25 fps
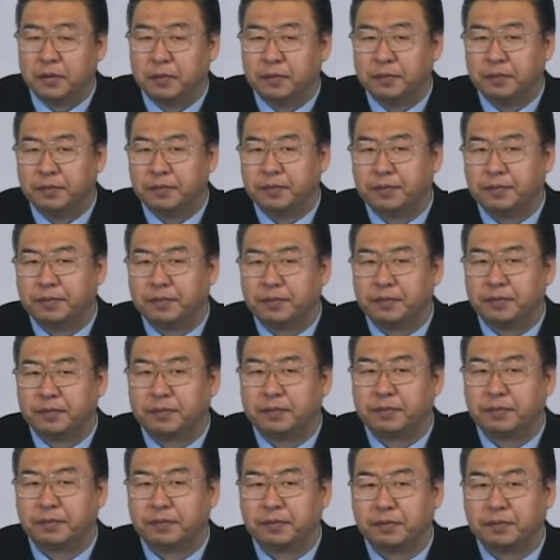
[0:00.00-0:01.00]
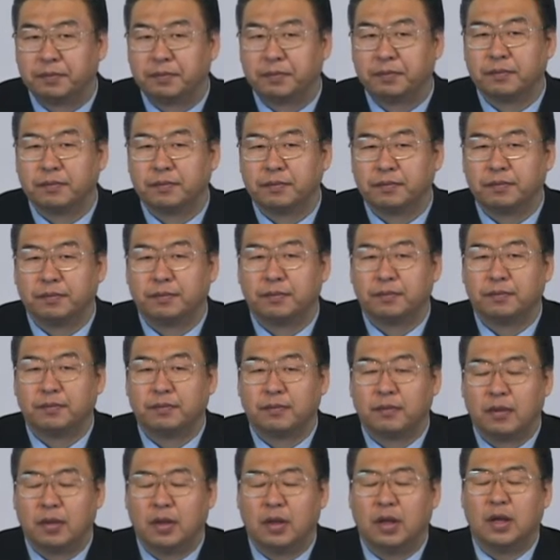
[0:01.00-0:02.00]
If we were struck
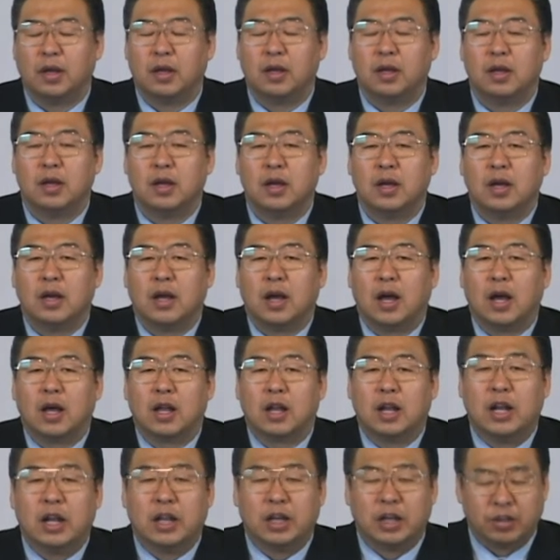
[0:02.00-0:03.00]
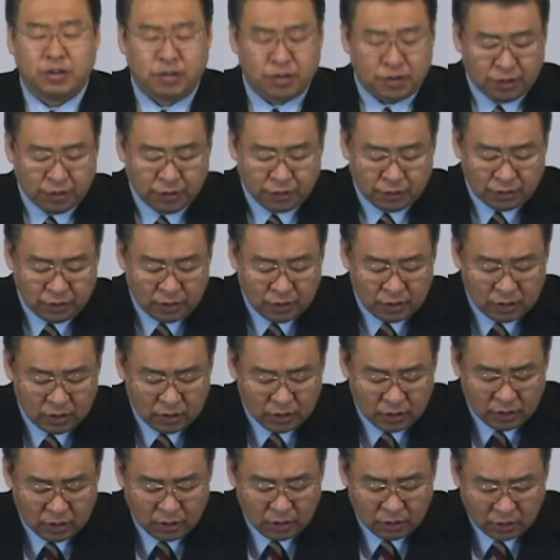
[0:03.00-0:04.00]
by a man, it
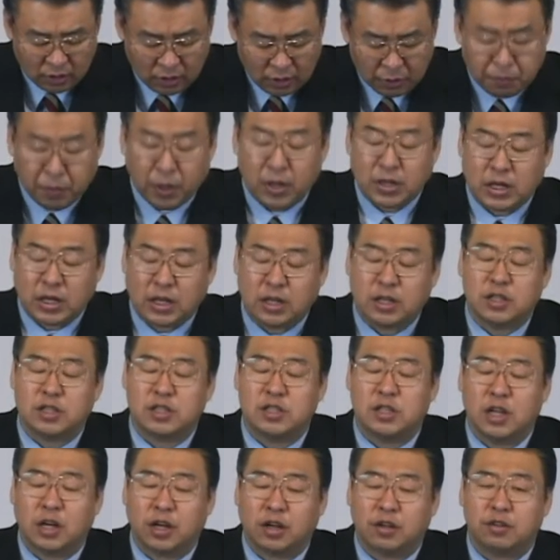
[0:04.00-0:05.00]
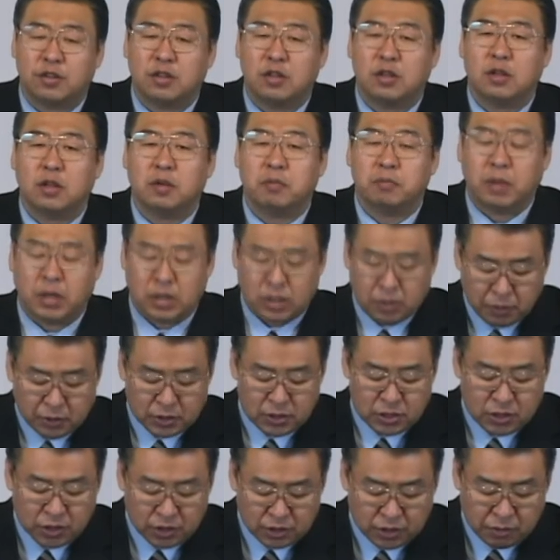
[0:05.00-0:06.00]
would not be right for
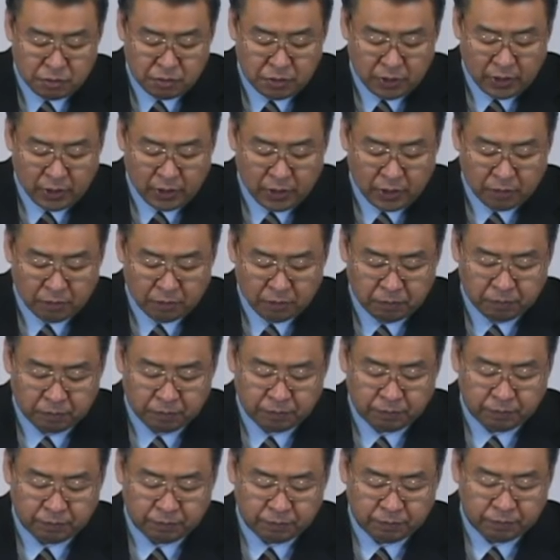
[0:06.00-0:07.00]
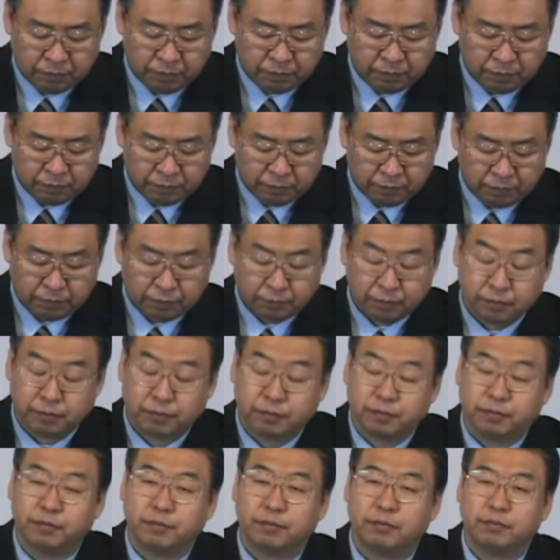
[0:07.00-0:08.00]
us to kill him.
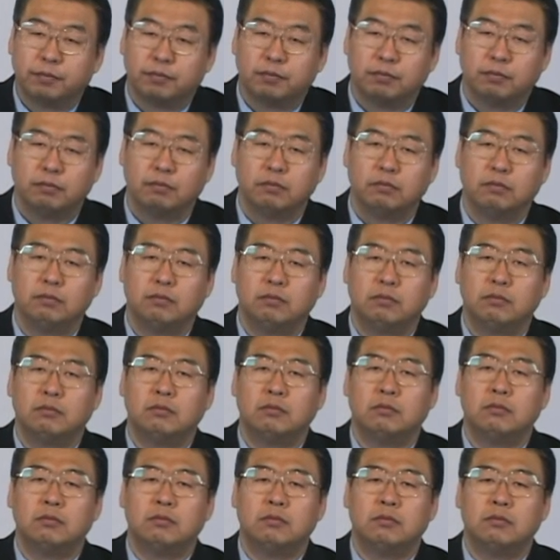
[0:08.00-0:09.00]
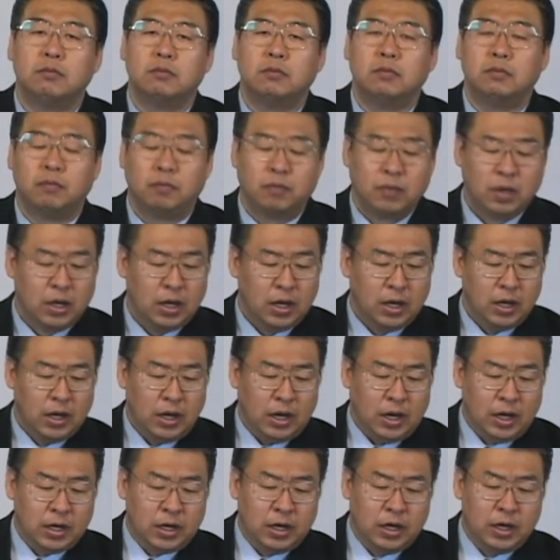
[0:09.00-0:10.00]
If we were struck
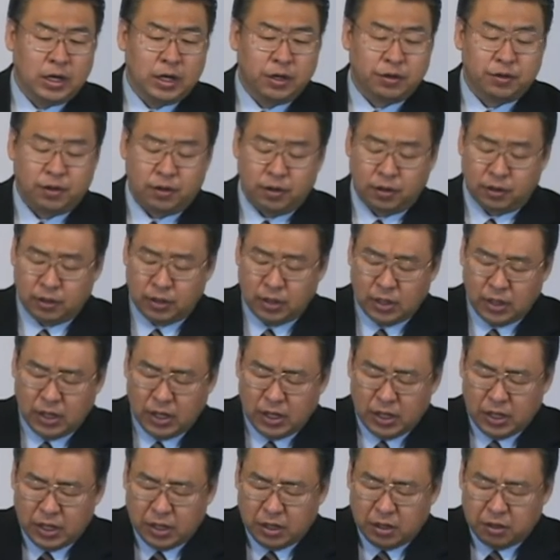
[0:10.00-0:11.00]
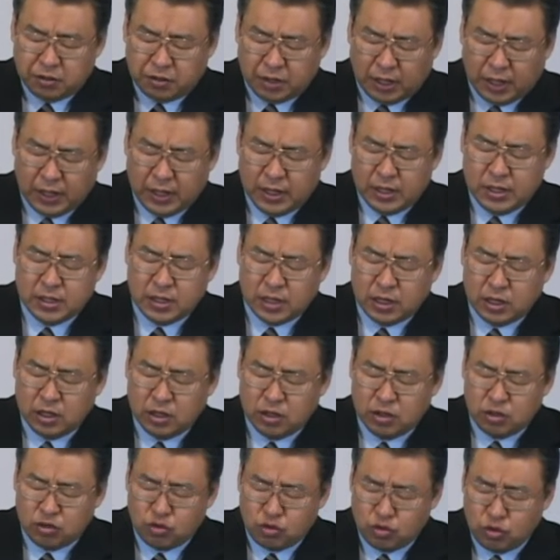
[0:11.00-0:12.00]
on the cheek, we could
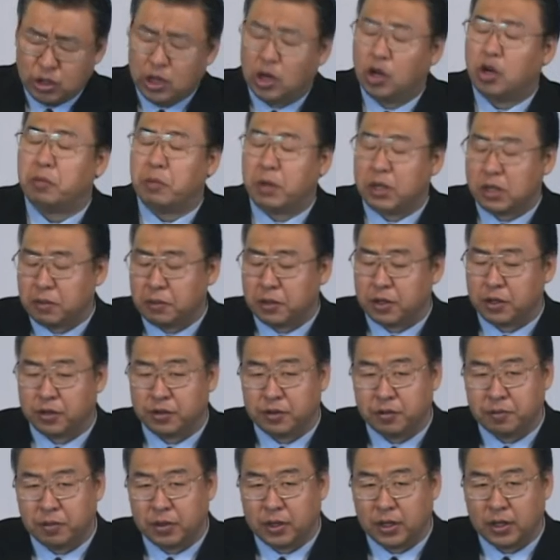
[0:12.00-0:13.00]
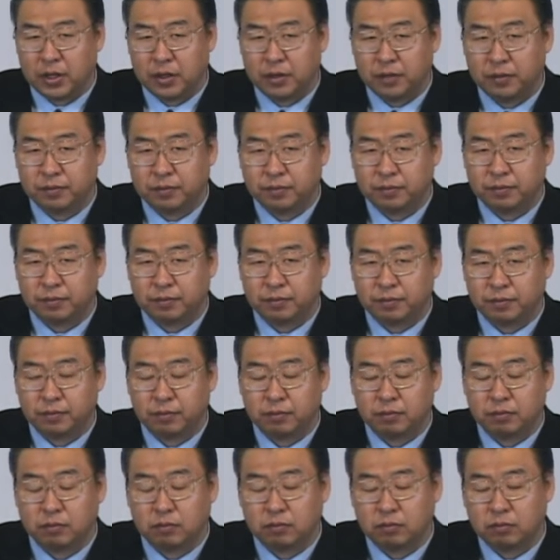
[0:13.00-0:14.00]
hit the other person
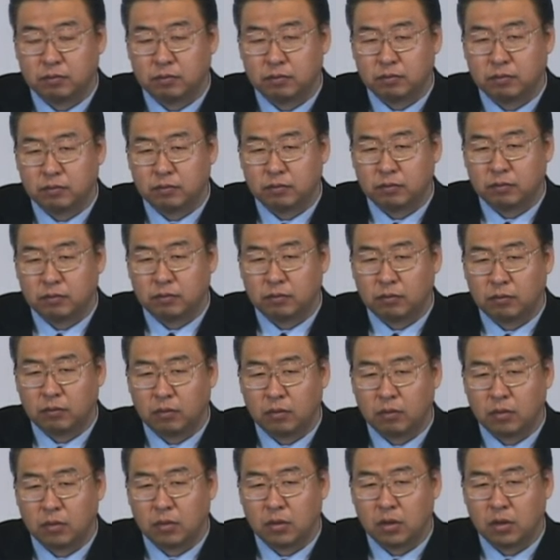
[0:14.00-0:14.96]
on his cheek.